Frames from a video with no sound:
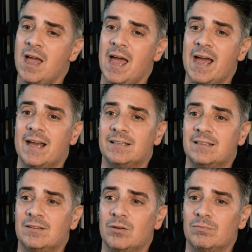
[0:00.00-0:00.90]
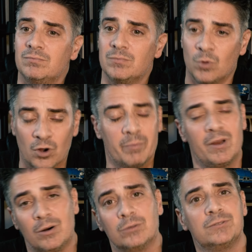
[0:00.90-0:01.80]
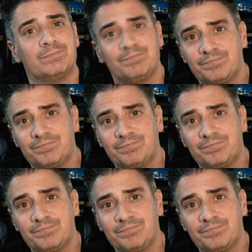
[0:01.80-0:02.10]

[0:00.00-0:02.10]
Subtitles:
And lo and behold,